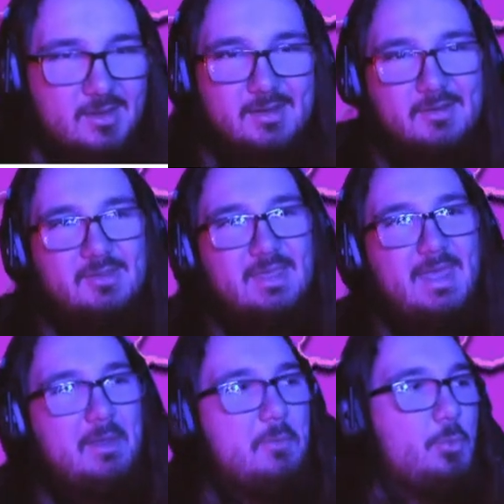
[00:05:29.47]

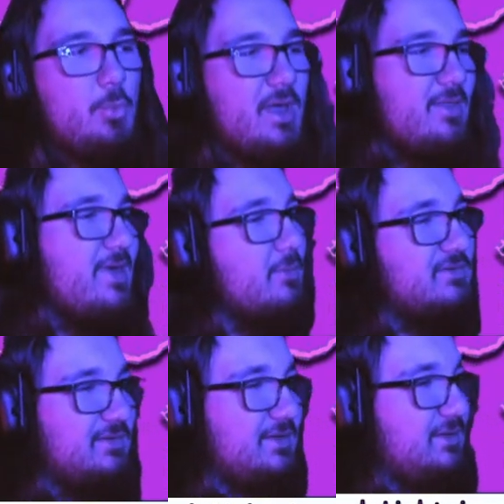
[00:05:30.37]
Okay, well, that
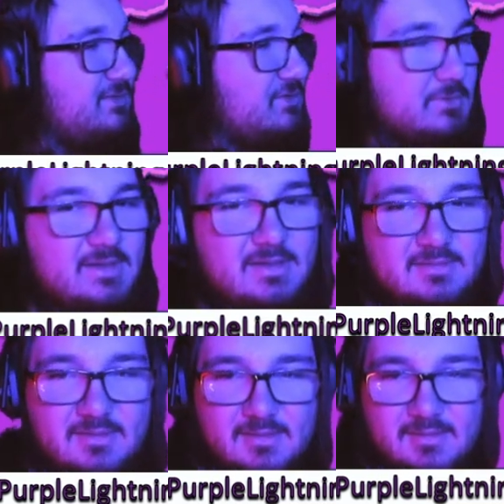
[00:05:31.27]
was a little too
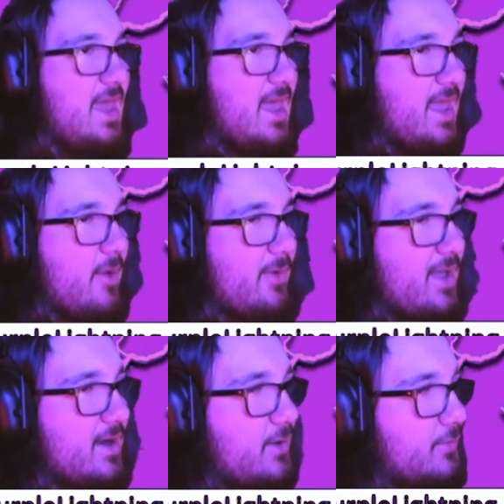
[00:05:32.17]
easy. Yay, we
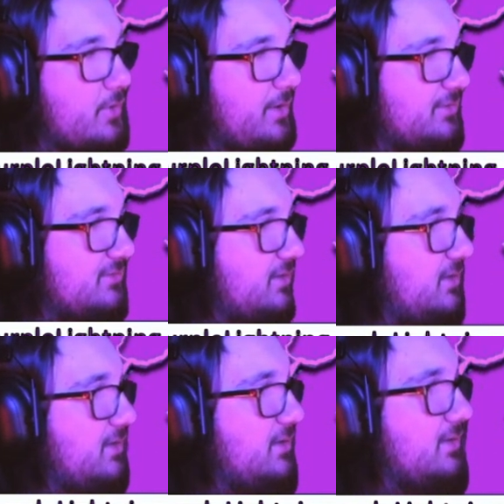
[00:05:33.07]
got our royal
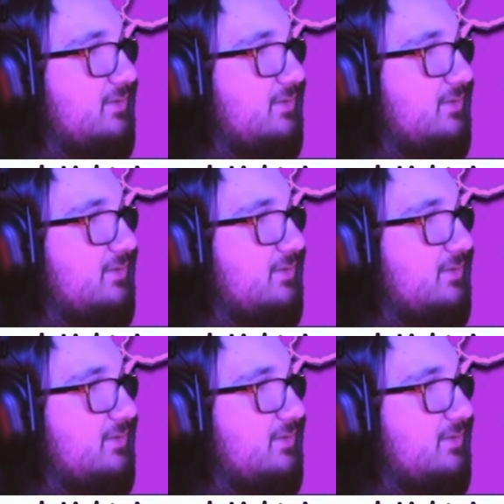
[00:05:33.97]
seed.